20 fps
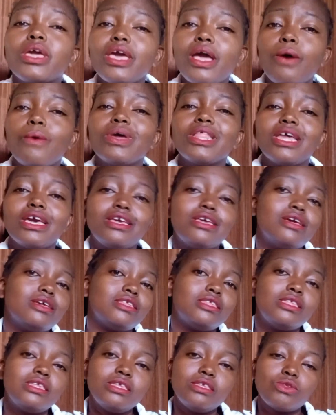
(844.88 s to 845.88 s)
care whether he
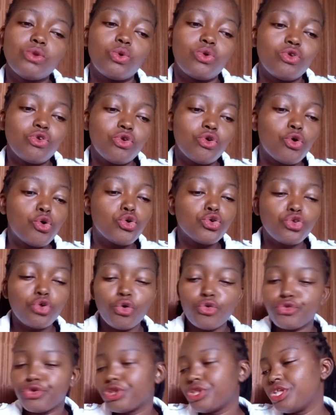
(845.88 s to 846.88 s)
exists or not,
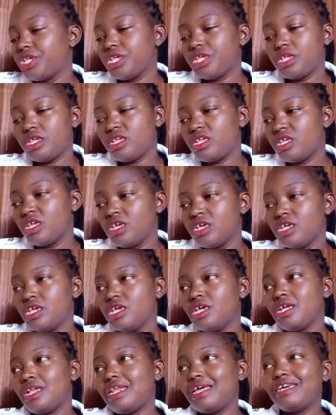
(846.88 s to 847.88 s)
or he,
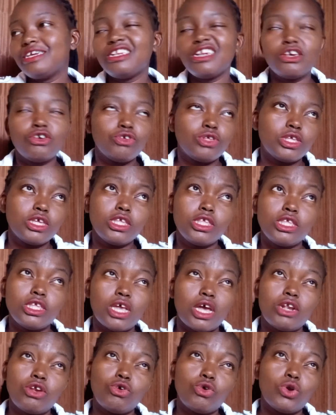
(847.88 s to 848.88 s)
like Tayo says,
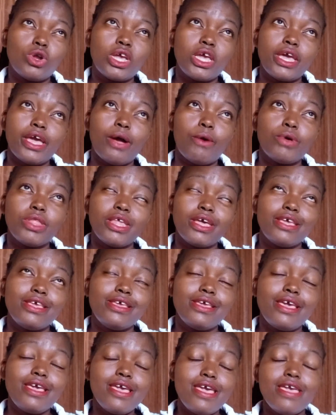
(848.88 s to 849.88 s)
I don't care whether
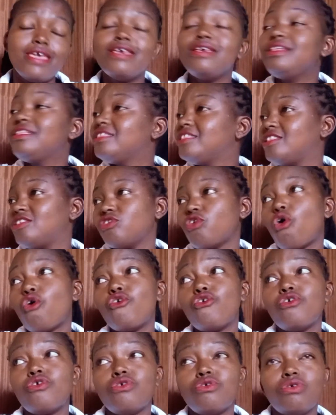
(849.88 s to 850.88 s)
he eats
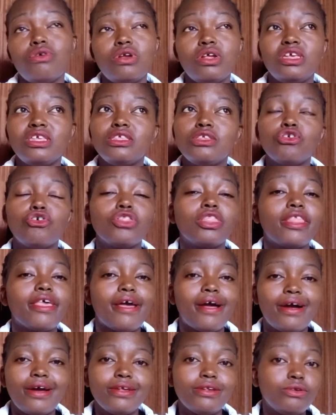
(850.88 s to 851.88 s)
or he's not
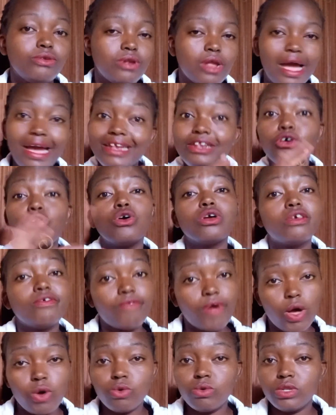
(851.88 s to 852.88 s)
there. I don't give
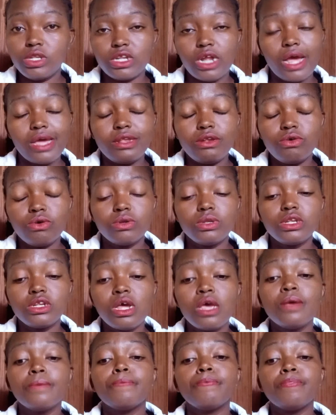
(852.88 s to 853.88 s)
a hoot. I don't.
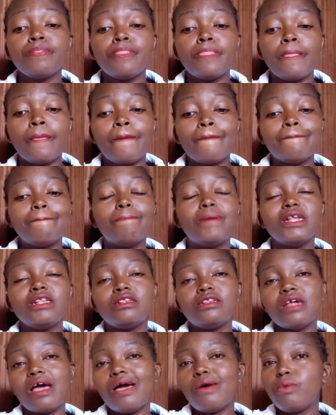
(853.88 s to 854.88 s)
But
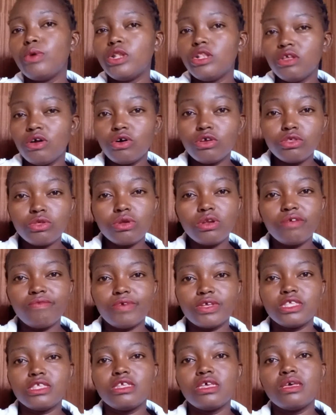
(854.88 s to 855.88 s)
I will also
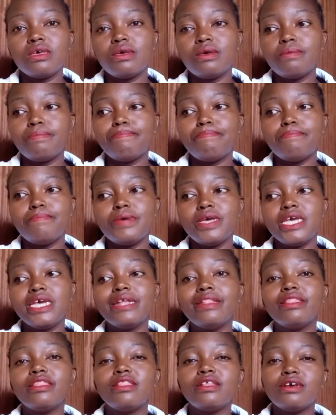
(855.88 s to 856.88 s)
never say
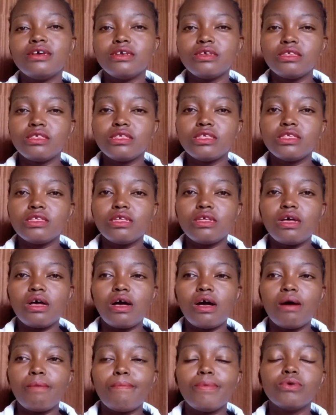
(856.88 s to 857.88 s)
ill things
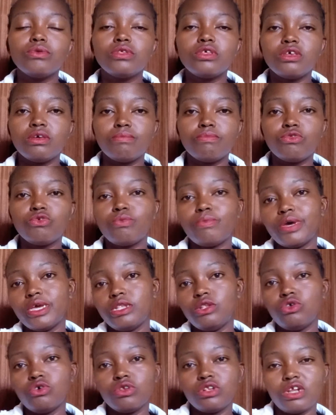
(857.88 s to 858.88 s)
about him to my
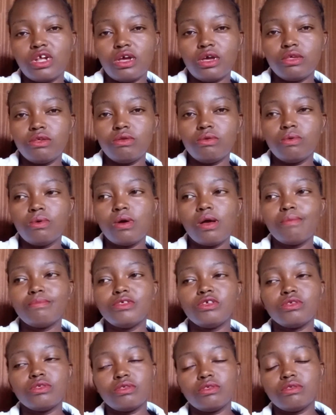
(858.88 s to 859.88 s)
daughter. You know, I'm
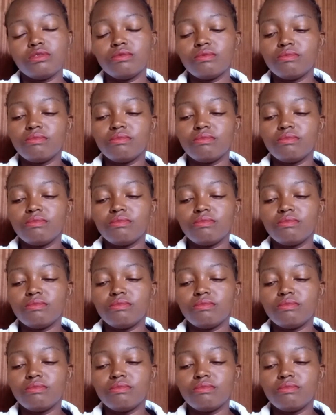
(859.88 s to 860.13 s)
just,